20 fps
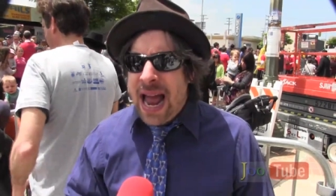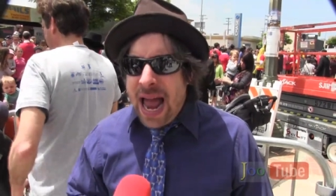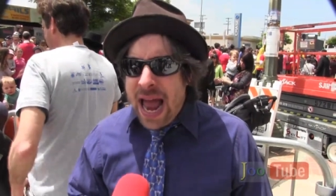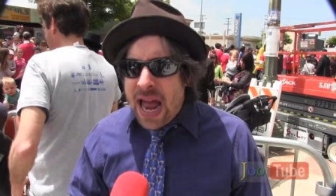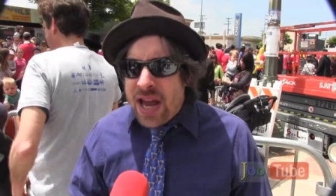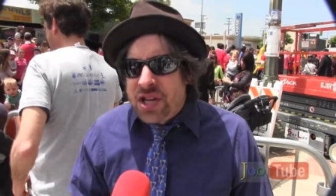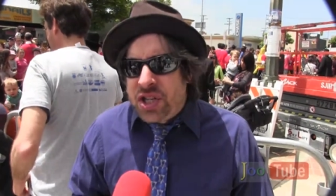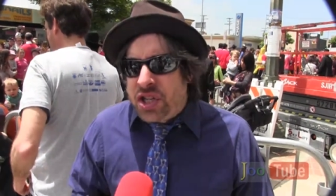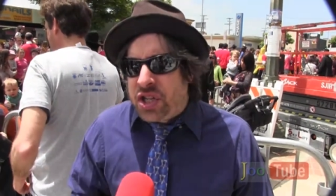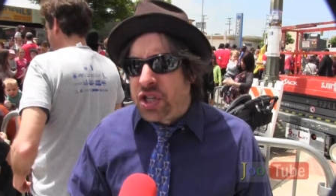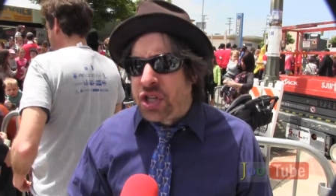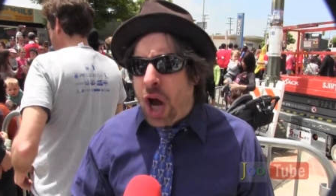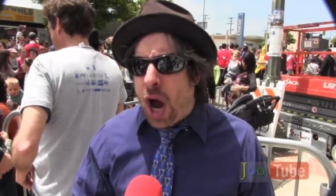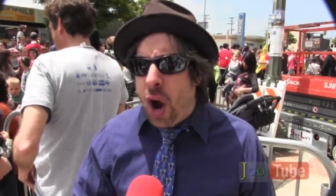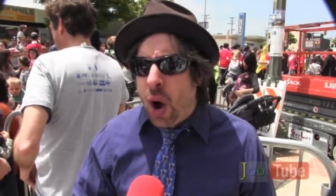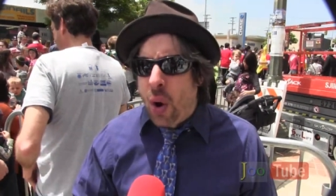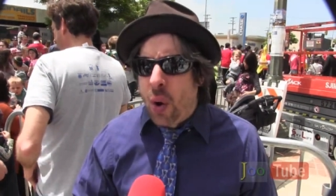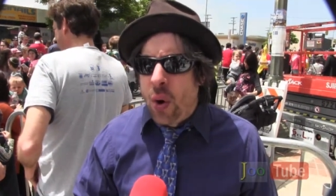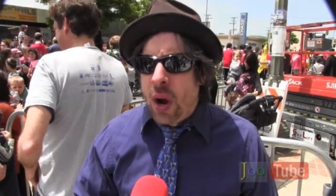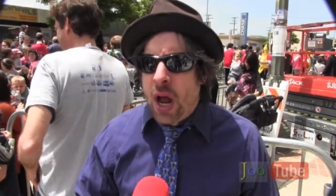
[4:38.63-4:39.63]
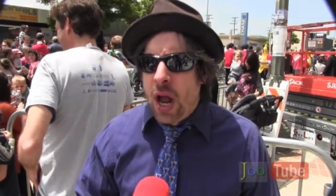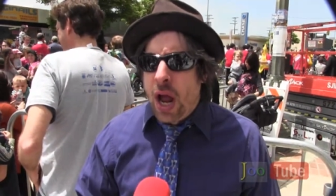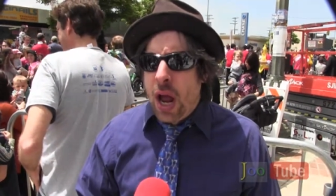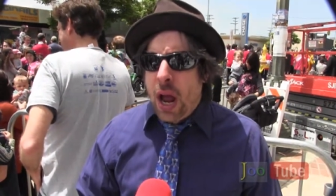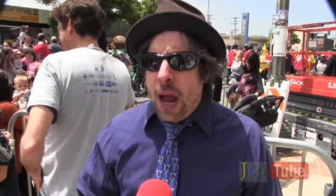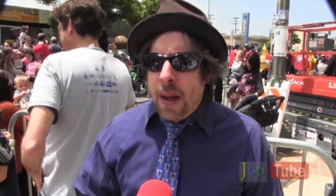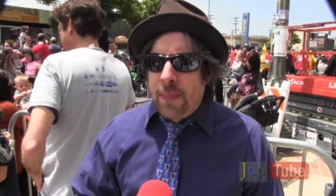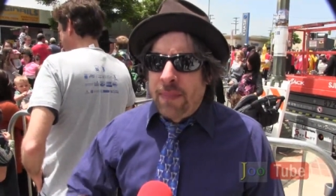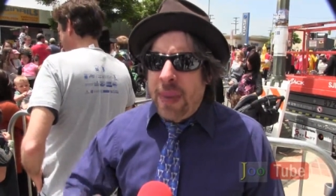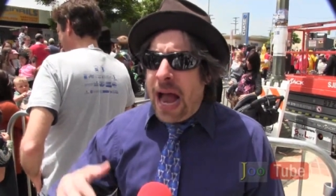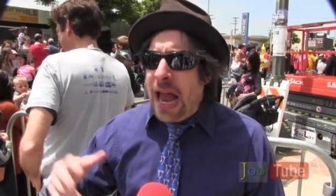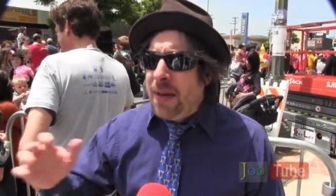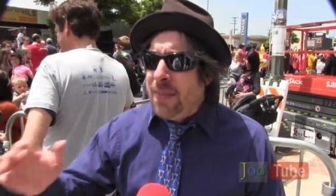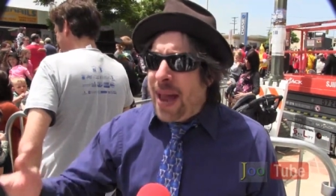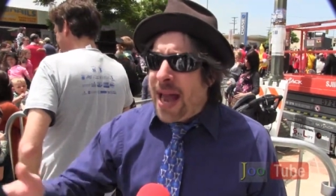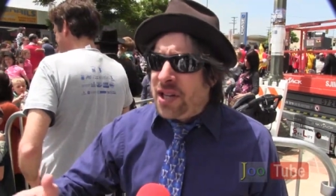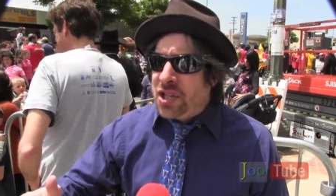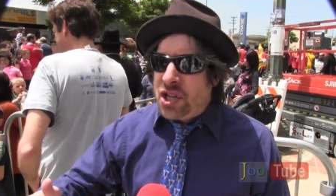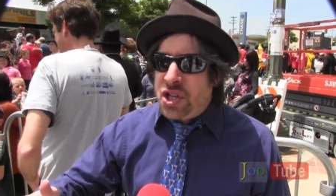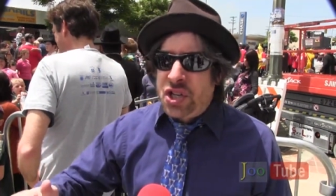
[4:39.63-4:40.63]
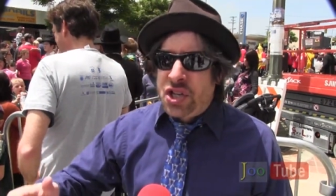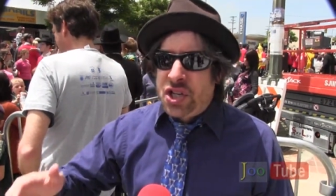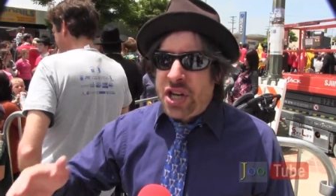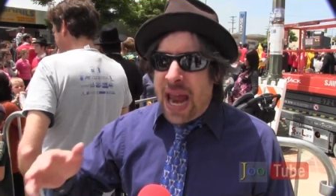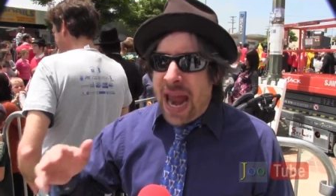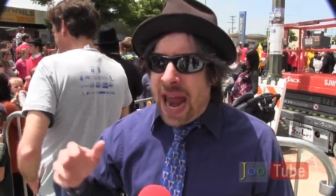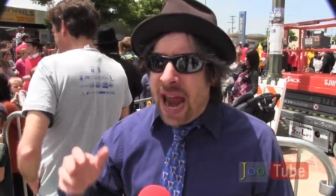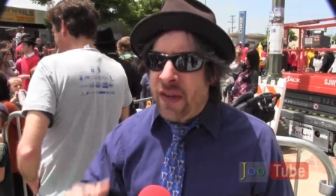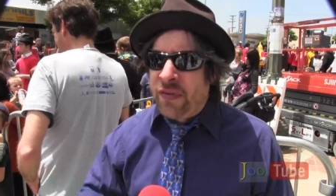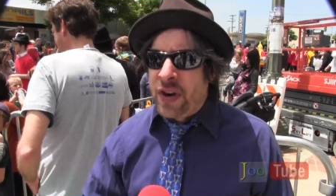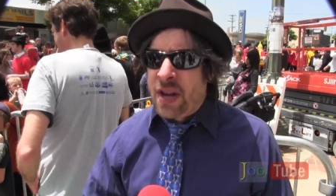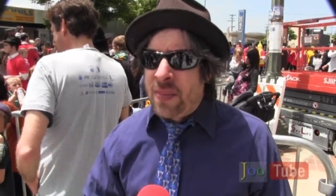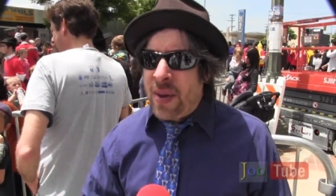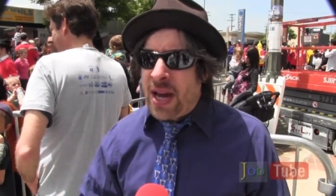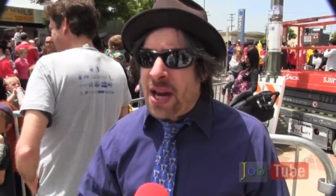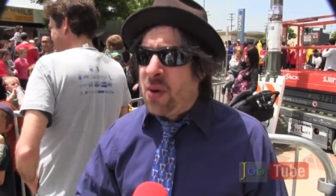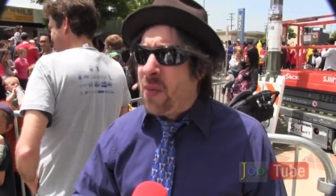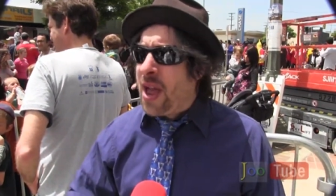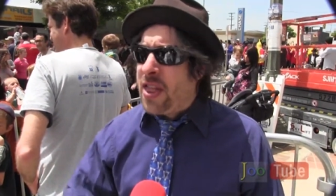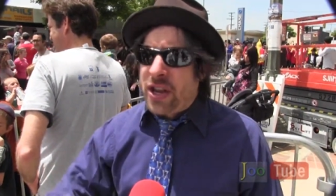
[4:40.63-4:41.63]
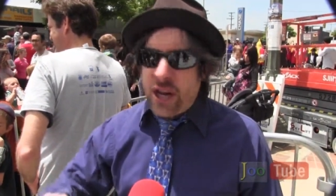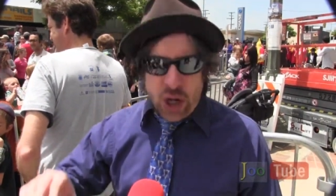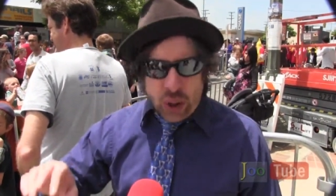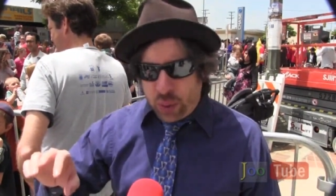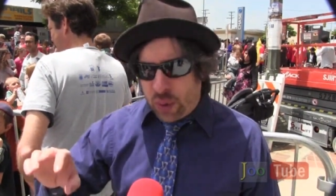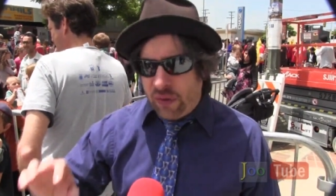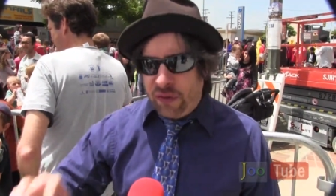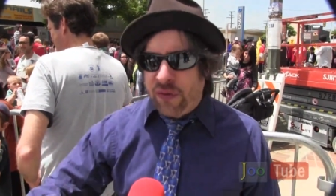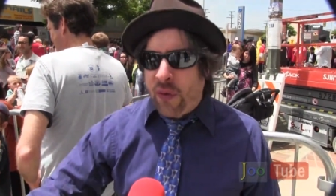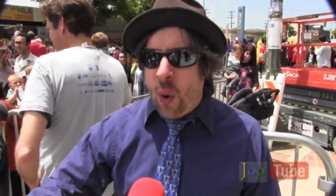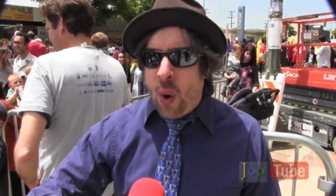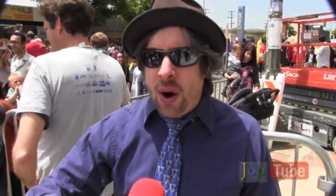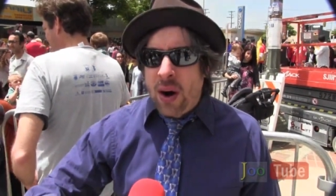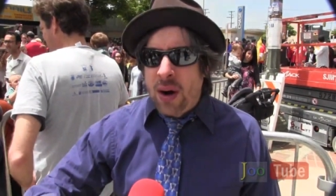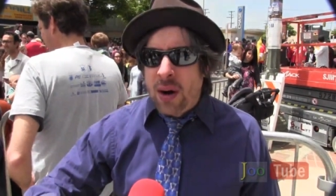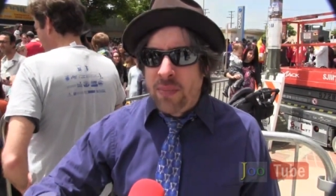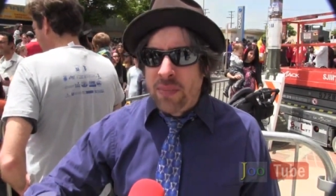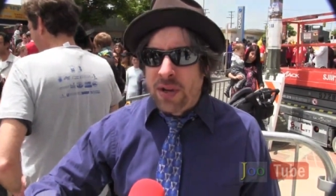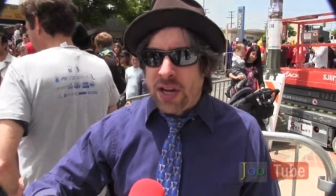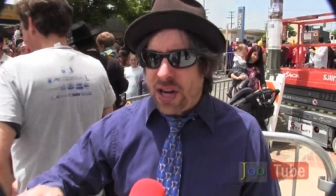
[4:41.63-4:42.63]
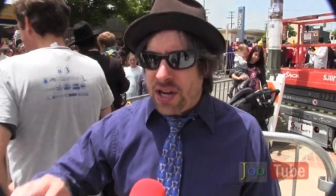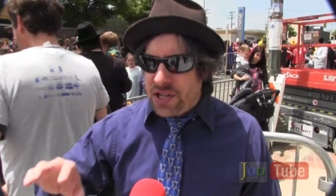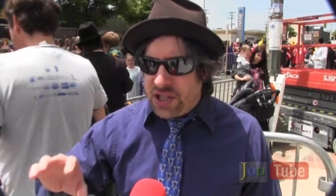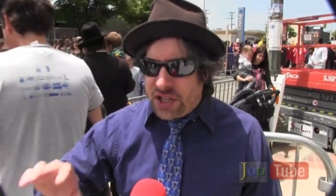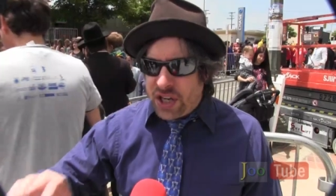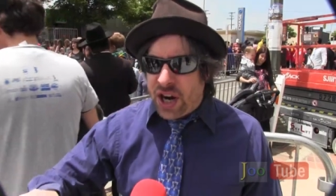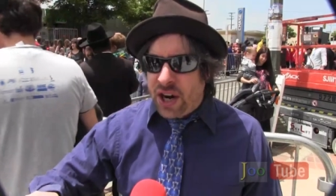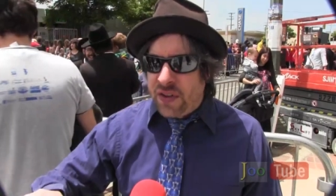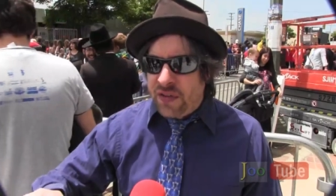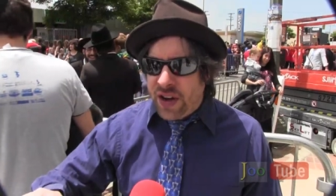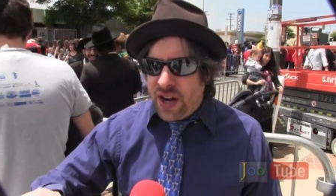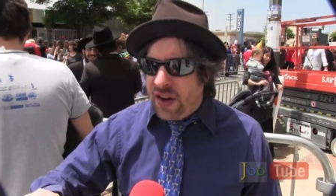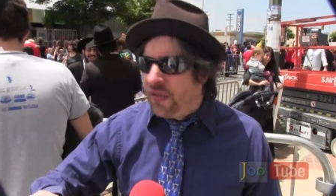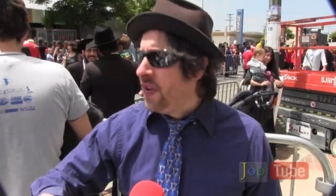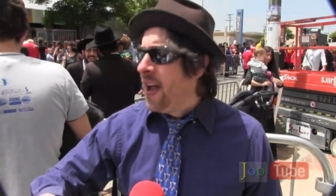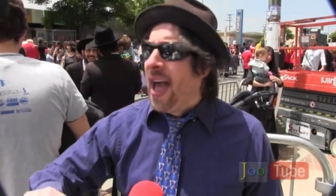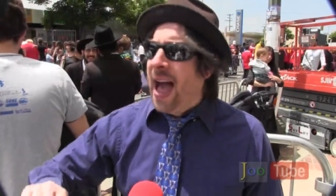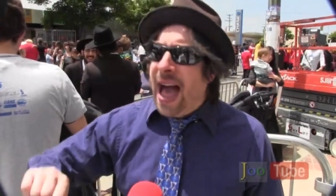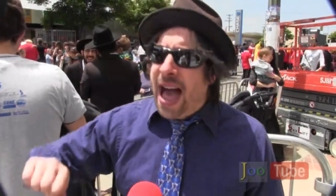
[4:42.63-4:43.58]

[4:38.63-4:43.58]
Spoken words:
And so my message to everybody, whether you're Reform, Conservative,